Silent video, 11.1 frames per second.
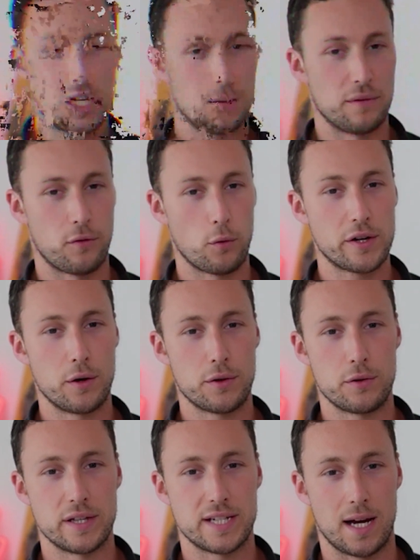Before we go through
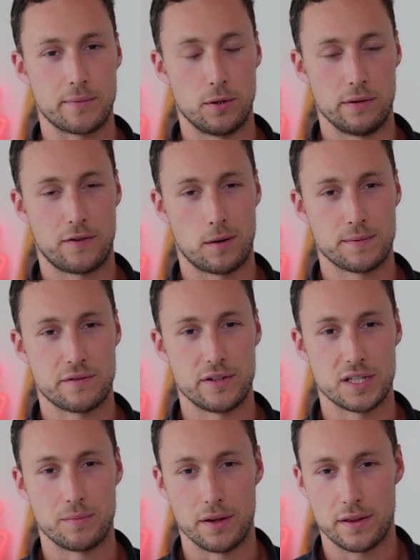the top yield farms for
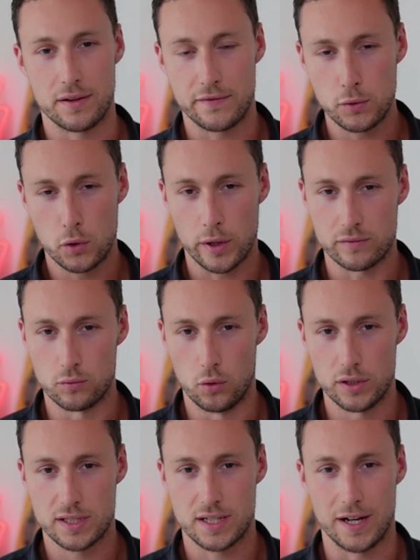this month, a few quick
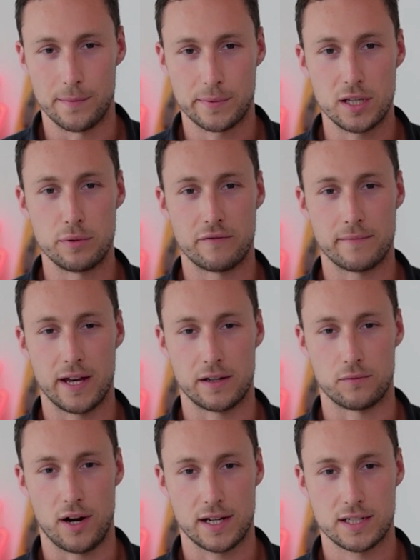rules to help keep you from getting
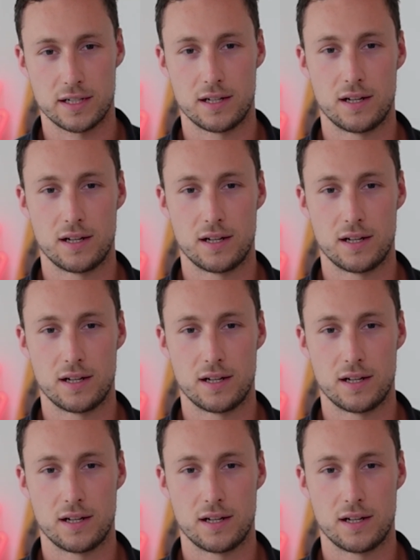wrecked.